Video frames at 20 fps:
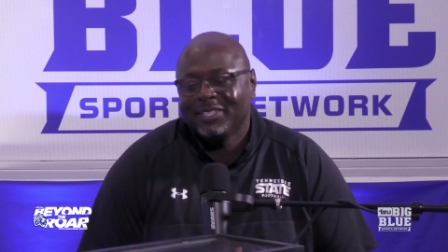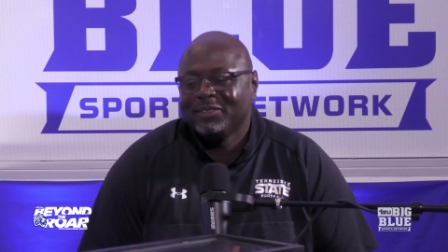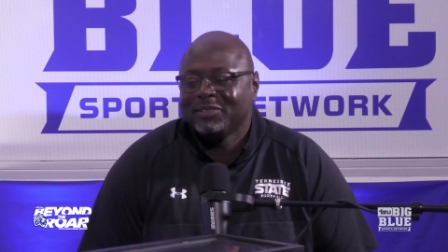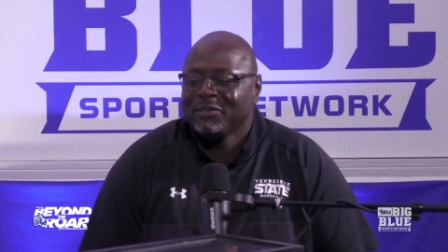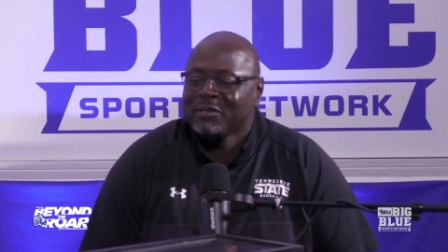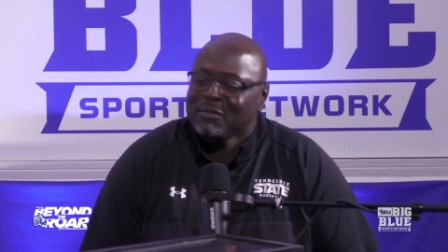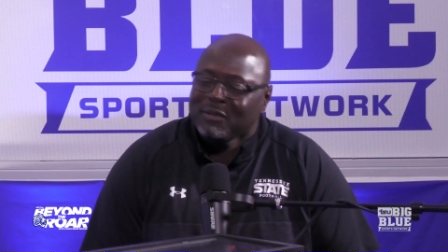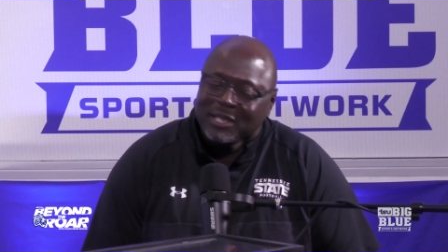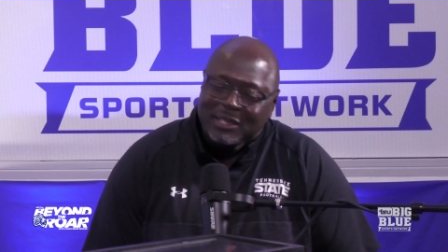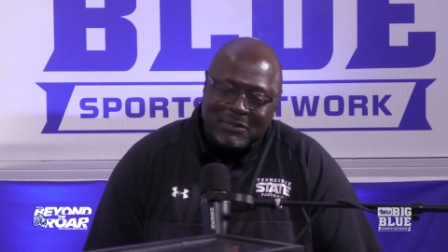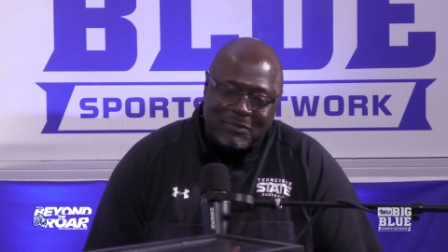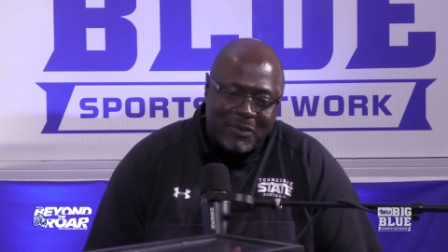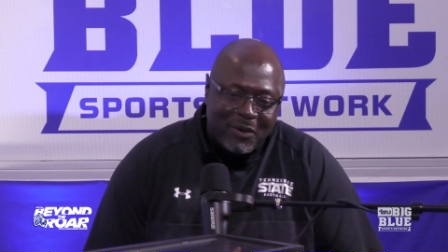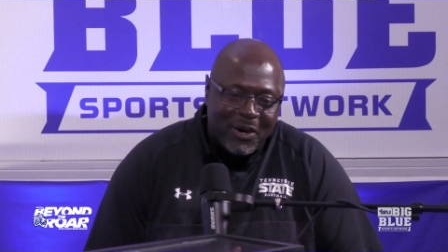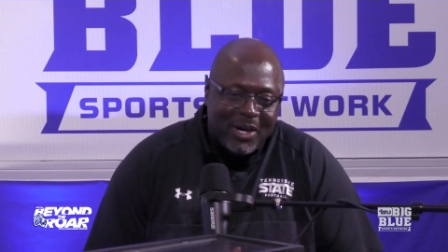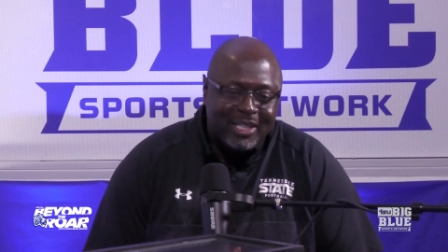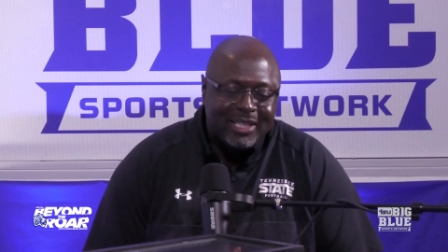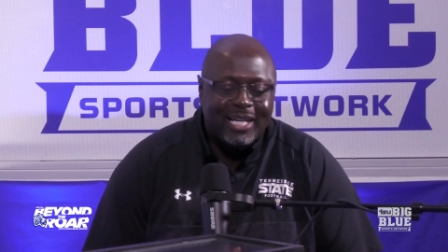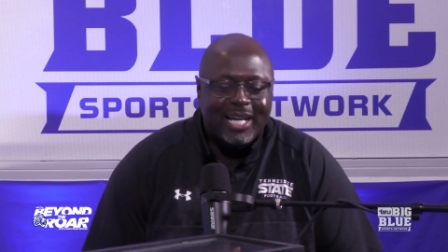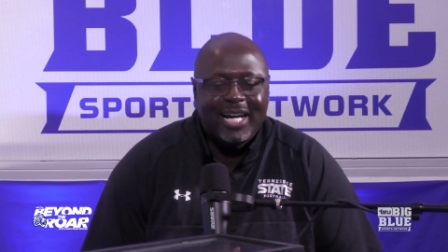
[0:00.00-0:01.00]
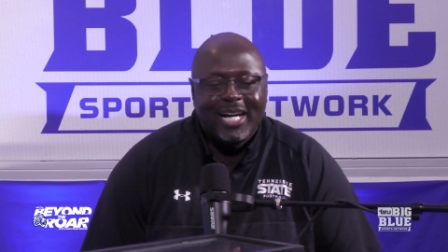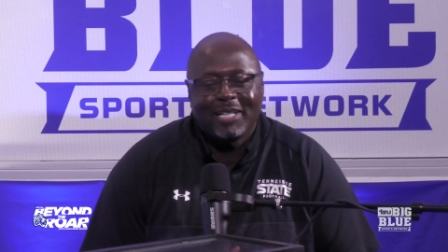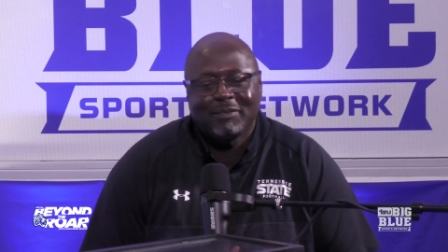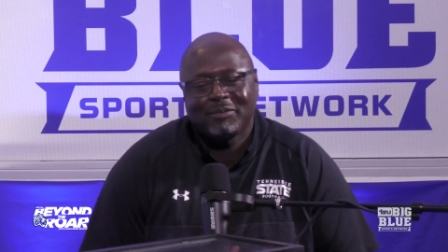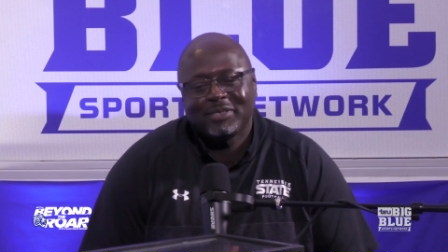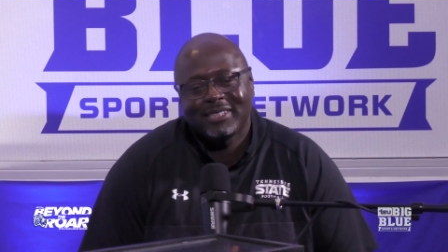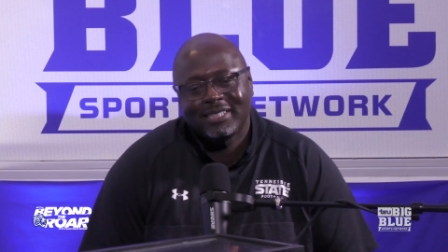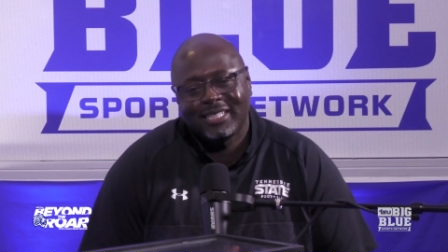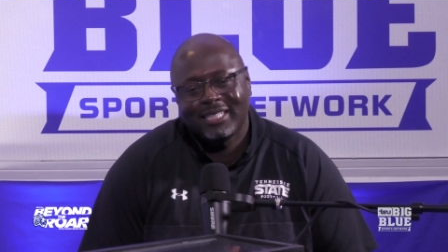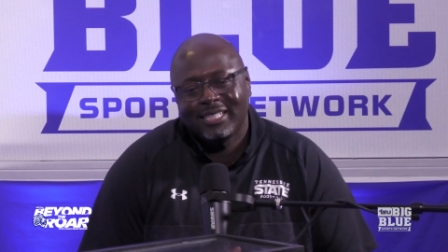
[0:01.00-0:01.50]
I don't know about the party
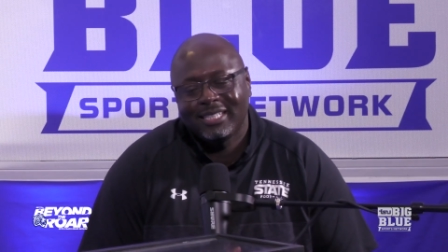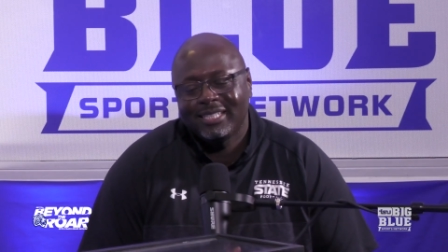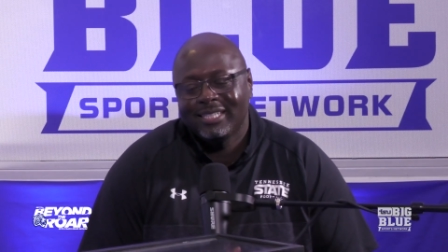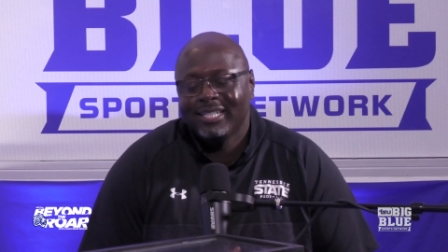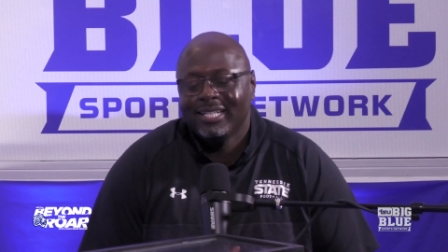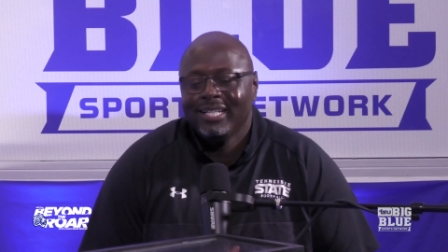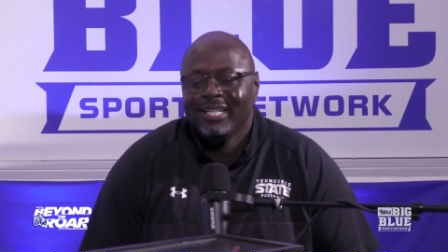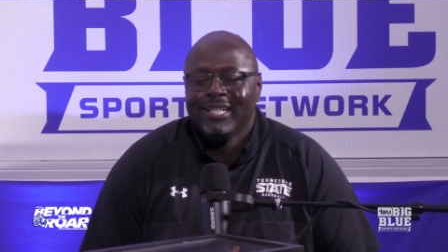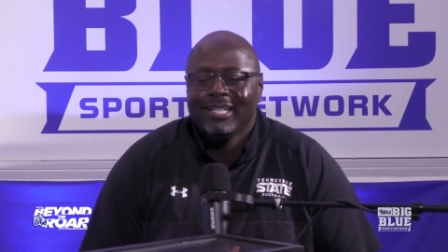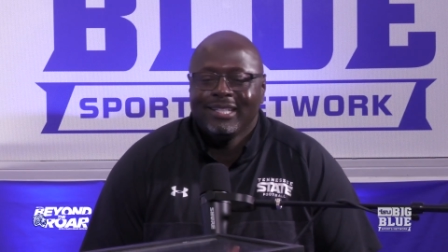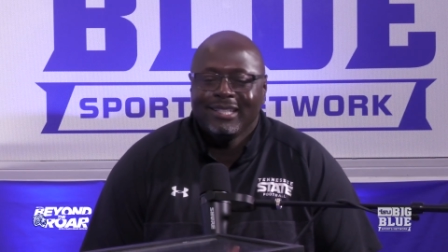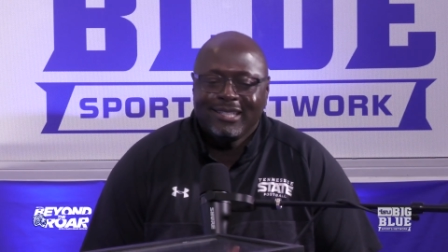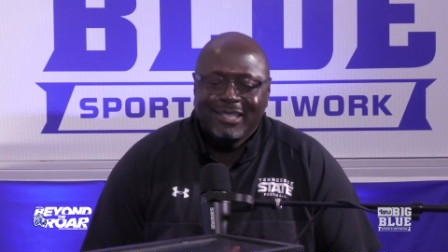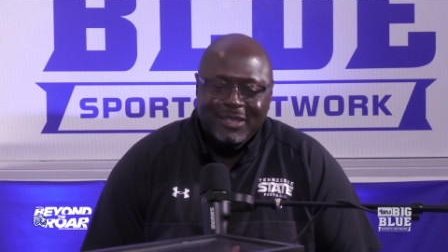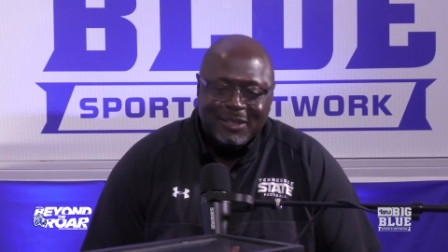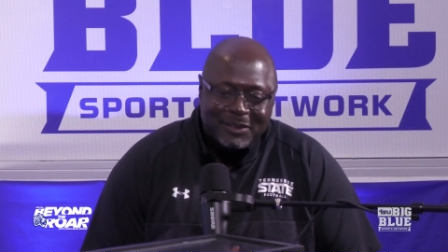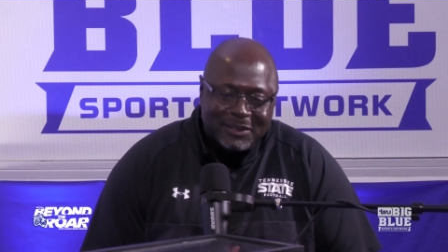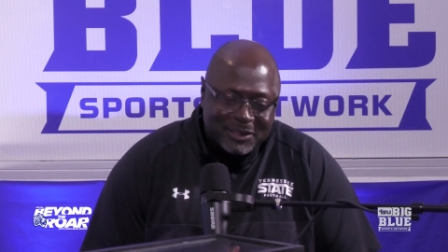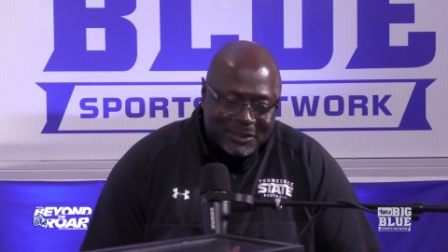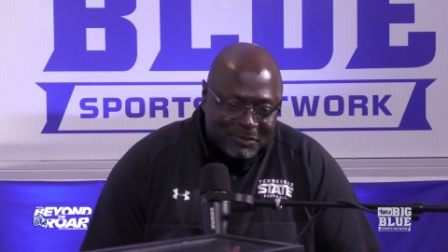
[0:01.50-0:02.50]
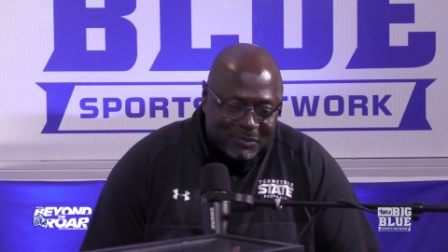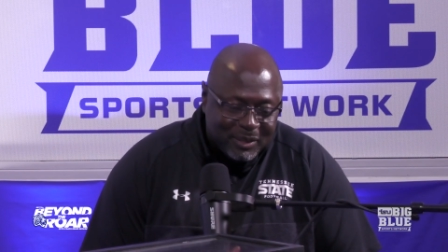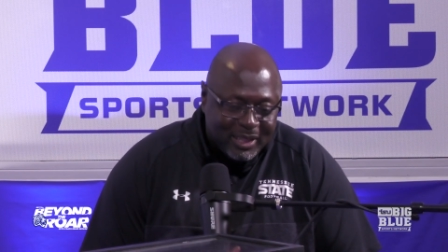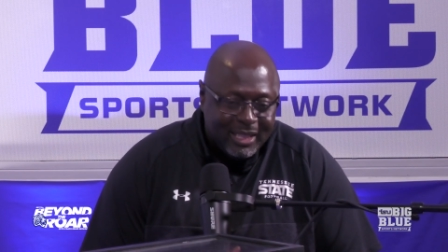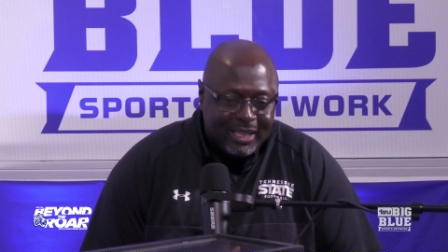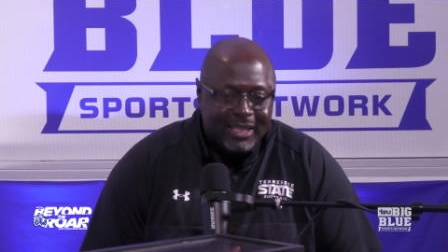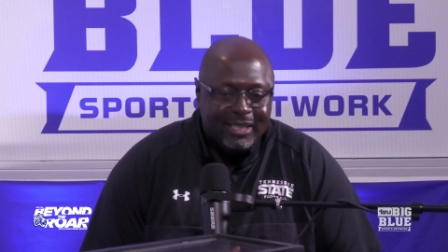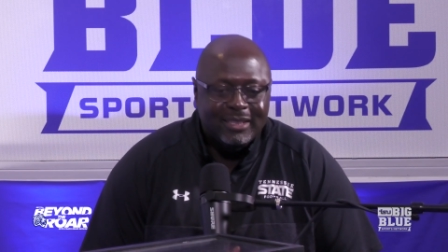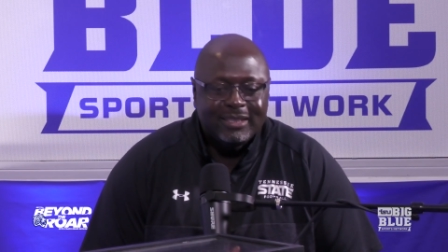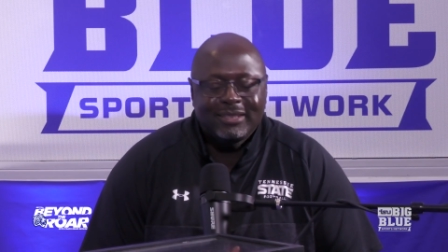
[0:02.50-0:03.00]
hops and you know the
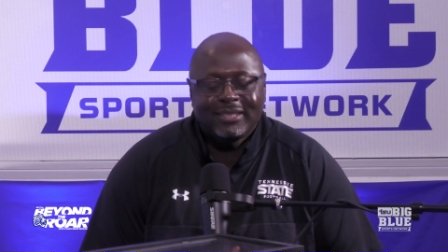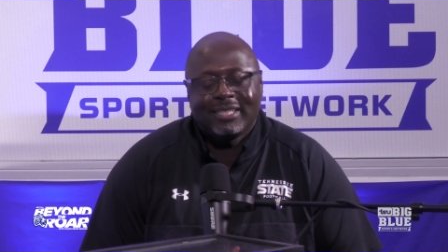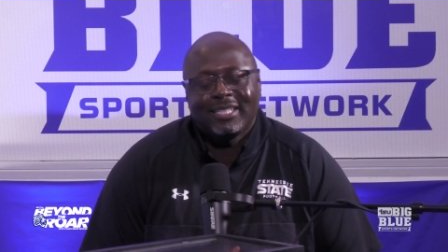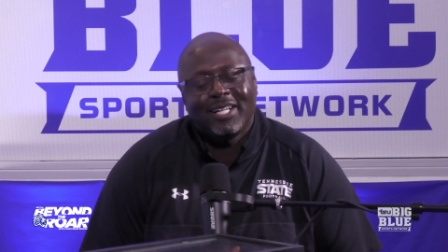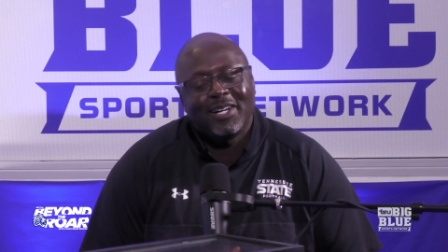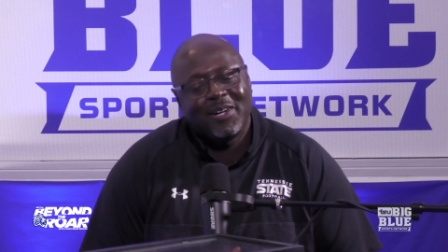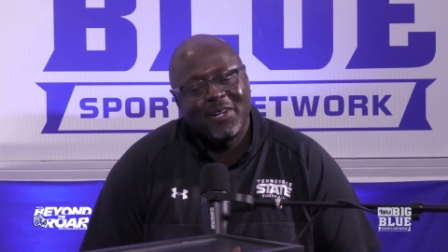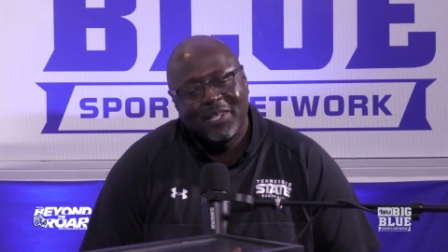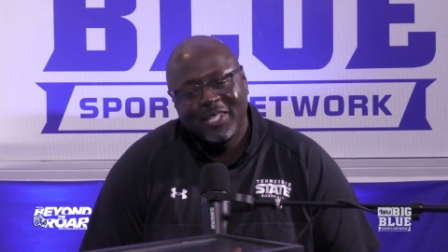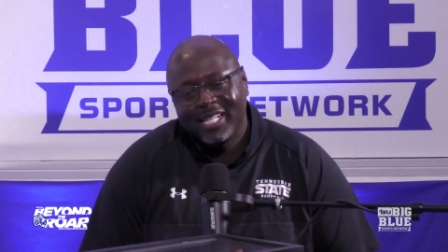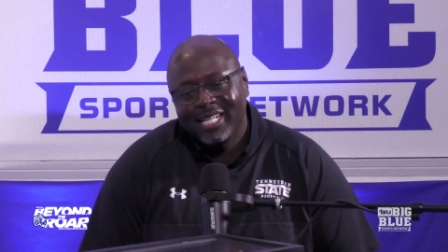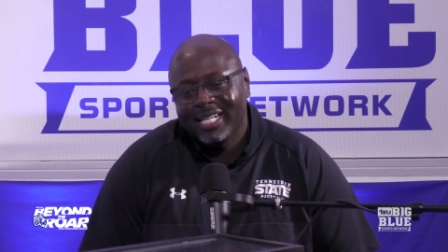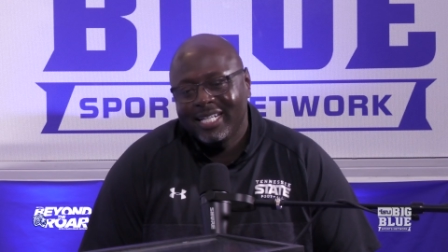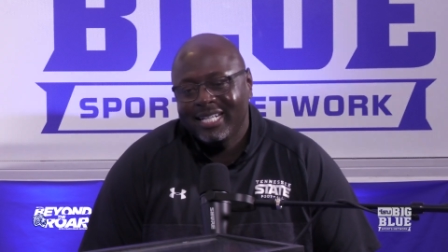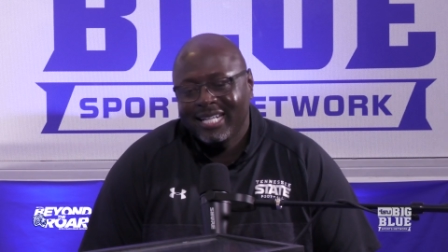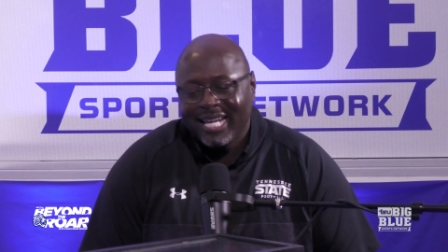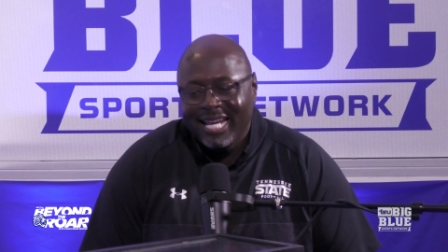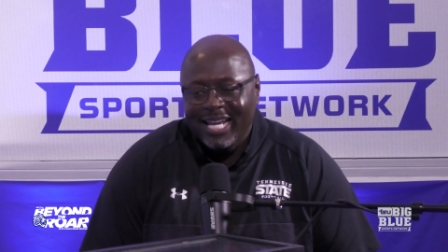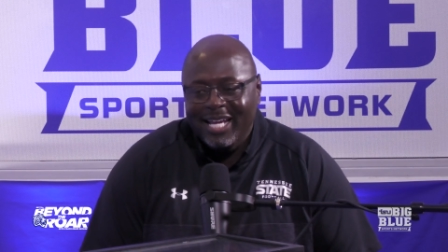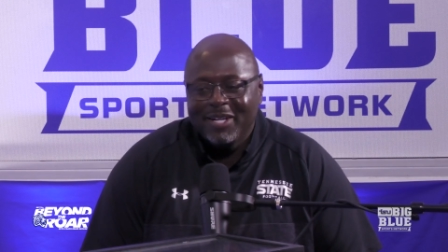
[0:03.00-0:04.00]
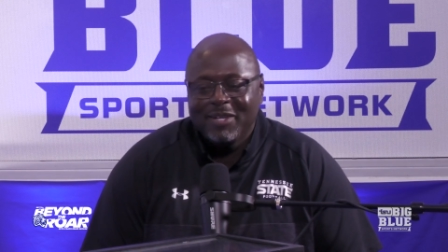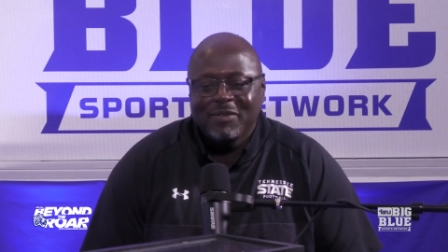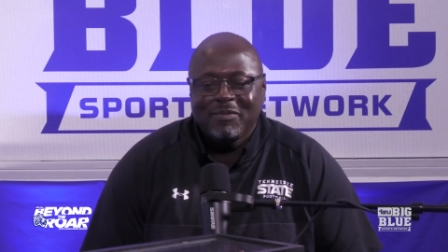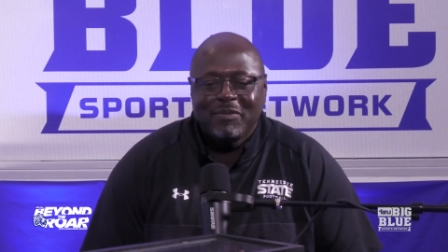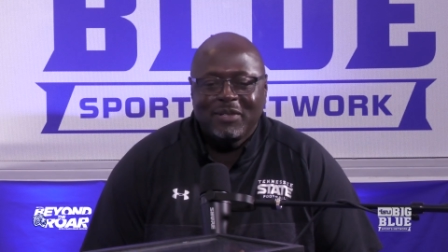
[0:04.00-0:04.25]
spins and all that now.